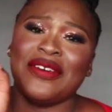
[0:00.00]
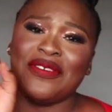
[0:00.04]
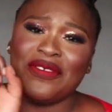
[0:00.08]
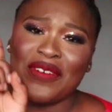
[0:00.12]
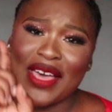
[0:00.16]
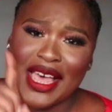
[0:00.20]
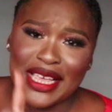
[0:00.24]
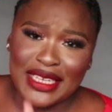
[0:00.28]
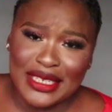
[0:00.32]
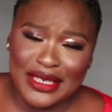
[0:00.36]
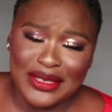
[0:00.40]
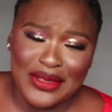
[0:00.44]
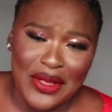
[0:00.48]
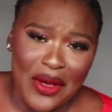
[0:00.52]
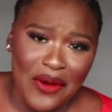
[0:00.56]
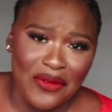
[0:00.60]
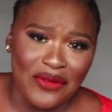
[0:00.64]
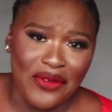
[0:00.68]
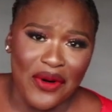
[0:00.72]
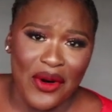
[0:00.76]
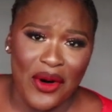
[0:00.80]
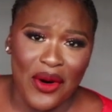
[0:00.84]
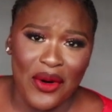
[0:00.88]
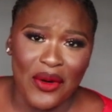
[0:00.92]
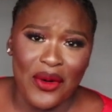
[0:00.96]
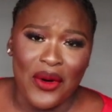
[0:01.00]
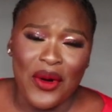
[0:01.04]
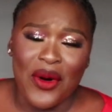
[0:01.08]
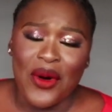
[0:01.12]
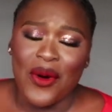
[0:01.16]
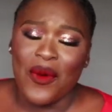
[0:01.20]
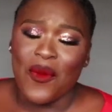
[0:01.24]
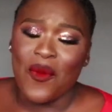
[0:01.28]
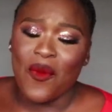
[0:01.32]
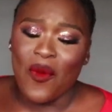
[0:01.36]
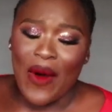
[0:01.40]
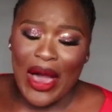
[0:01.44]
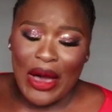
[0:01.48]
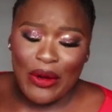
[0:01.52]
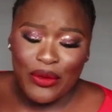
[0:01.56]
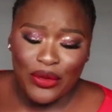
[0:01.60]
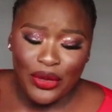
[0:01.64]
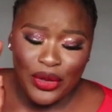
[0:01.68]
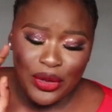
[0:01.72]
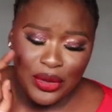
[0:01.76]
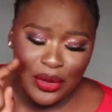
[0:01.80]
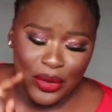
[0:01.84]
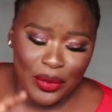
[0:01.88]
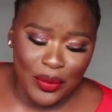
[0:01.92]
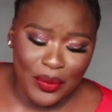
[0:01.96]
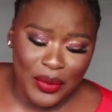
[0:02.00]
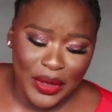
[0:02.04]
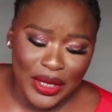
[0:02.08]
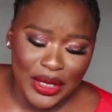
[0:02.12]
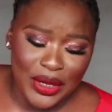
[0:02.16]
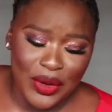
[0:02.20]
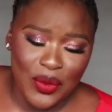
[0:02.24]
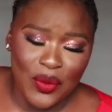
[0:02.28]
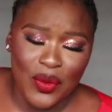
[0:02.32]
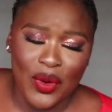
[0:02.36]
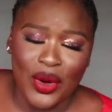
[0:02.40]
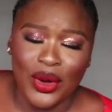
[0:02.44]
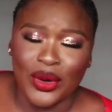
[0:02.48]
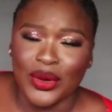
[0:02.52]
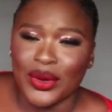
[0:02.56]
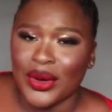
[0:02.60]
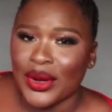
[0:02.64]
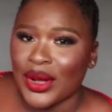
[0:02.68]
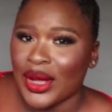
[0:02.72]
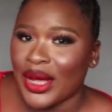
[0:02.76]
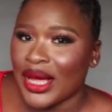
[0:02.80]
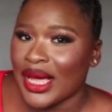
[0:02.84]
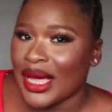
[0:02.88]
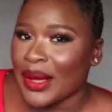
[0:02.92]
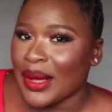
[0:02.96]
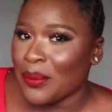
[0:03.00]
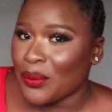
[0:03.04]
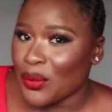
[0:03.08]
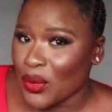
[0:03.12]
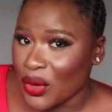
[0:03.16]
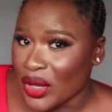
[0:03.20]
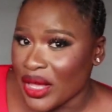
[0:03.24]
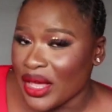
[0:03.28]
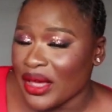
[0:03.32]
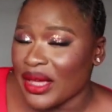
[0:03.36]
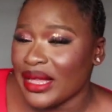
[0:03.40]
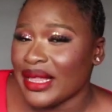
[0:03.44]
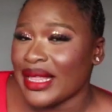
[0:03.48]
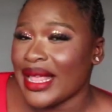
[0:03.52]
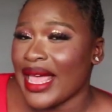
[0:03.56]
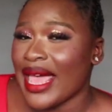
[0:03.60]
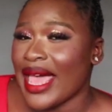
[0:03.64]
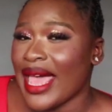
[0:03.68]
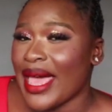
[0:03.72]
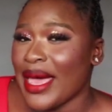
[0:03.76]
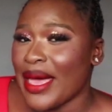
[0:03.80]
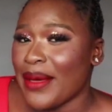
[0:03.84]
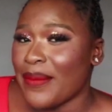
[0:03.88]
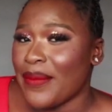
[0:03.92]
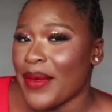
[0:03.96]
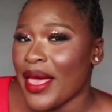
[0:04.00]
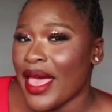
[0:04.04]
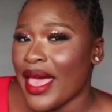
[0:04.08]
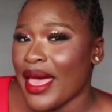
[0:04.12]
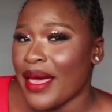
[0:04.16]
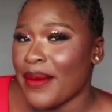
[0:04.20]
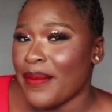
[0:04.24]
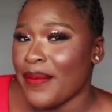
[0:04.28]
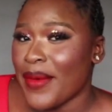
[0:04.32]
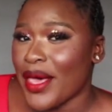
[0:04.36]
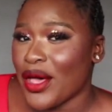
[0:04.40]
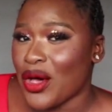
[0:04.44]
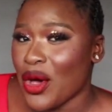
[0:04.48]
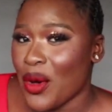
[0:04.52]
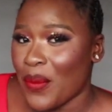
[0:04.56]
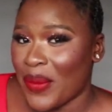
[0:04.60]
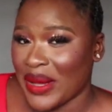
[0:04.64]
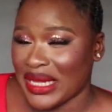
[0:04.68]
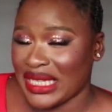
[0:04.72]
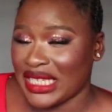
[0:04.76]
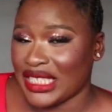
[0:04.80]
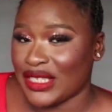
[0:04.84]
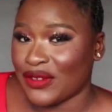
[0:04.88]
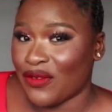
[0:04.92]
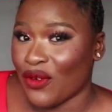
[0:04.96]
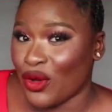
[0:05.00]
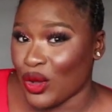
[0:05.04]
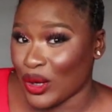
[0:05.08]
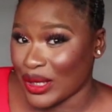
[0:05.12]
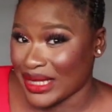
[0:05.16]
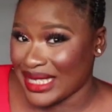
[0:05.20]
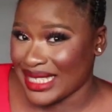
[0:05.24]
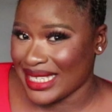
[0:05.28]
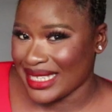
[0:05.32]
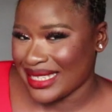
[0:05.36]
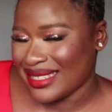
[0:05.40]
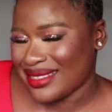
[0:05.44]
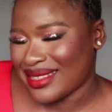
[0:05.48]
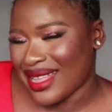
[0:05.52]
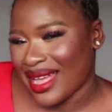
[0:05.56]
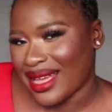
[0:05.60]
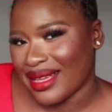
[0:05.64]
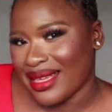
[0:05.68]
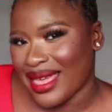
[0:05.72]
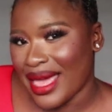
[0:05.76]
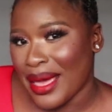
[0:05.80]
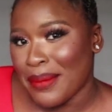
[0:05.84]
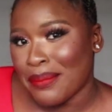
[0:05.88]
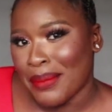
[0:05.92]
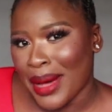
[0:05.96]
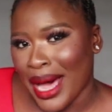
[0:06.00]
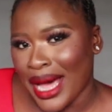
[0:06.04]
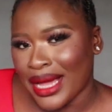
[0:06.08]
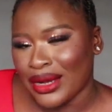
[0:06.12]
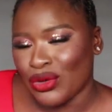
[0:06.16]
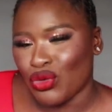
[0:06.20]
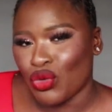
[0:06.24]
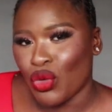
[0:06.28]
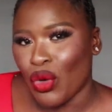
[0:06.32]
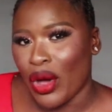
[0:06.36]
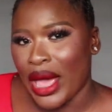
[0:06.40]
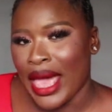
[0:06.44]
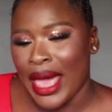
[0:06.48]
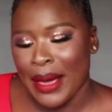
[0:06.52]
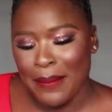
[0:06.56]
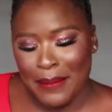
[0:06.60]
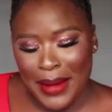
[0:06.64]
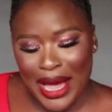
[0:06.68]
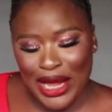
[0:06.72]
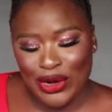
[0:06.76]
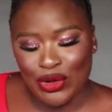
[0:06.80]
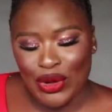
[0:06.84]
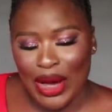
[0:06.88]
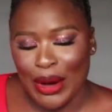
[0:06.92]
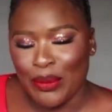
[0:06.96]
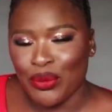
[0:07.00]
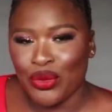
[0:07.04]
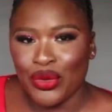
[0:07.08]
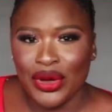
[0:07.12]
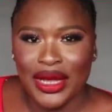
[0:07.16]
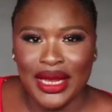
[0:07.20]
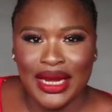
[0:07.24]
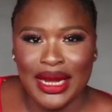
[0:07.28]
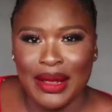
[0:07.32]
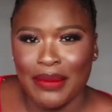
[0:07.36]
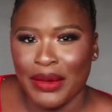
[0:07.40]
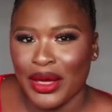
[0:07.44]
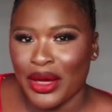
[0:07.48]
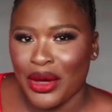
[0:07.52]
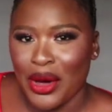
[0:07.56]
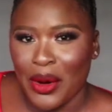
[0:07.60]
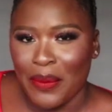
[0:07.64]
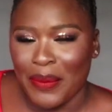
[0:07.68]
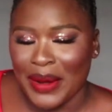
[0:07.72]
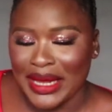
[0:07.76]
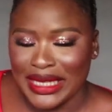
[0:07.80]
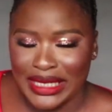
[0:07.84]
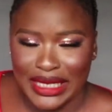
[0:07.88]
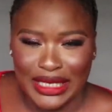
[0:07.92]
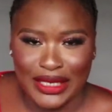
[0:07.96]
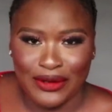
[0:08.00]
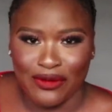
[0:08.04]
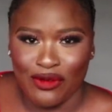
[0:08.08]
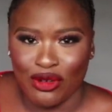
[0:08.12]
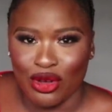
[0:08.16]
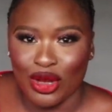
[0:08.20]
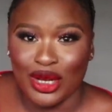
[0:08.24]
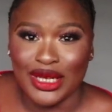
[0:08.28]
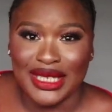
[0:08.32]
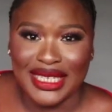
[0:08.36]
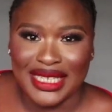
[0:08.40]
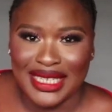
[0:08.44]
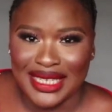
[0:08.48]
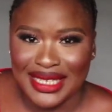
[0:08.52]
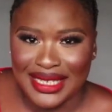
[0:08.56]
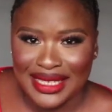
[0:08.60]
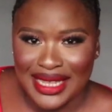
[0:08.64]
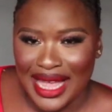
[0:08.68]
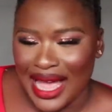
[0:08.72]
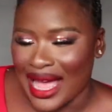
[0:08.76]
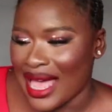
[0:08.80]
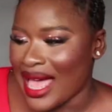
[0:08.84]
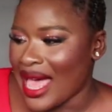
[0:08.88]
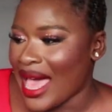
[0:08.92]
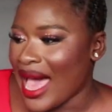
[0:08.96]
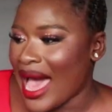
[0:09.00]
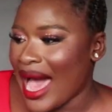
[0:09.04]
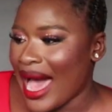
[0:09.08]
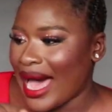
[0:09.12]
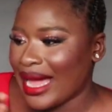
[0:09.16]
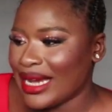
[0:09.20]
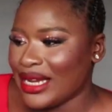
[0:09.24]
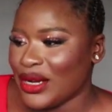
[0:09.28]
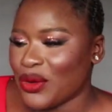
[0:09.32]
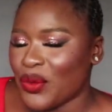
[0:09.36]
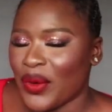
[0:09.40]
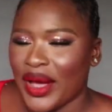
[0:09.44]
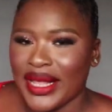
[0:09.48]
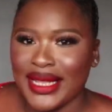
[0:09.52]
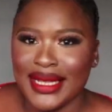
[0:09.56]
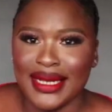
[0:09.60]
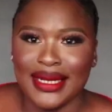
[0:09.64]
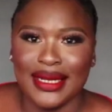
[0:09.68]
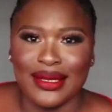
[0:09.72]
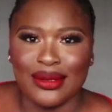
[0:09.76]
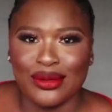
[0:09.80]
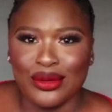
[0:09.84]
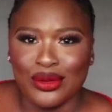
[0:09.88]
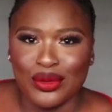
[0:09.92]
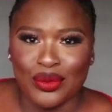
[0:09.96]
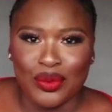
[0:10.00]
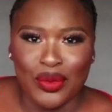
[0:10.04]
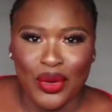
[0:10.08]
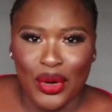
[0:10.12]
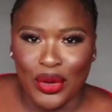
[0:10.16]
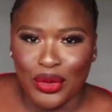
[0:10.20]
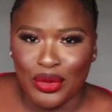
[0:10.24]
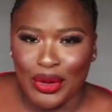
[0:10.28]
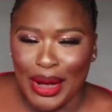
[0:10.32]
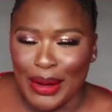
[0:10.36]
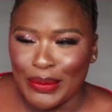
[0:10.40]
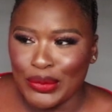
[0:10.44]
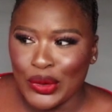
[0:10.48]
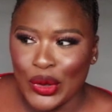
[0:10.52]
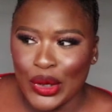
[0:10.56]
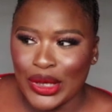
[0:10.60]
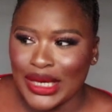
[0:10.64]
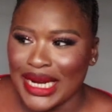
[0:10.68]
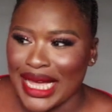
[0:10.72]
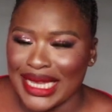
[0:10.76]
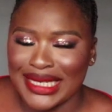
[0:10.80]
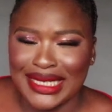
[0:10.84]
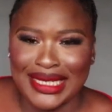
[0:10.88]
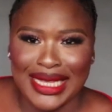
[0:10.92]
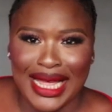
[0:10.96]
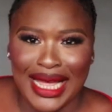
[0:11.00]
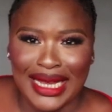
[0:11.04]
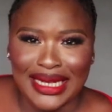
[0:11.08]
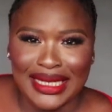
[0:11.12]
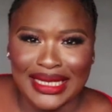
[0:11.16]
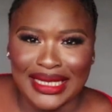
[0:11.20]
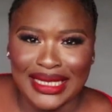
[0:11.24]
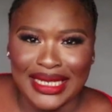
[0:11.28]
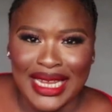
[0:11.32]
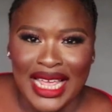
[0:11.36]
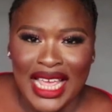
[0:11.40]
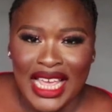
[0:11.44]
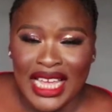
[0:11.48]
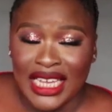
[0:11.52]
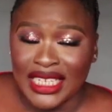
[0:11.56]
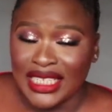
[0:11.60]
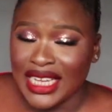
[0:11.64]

First of all, why would you be the one booking a makeup artist for your sister? A man, you are booking a makeup artist for your sister and the wedding is tomorrow. I'm not understanding.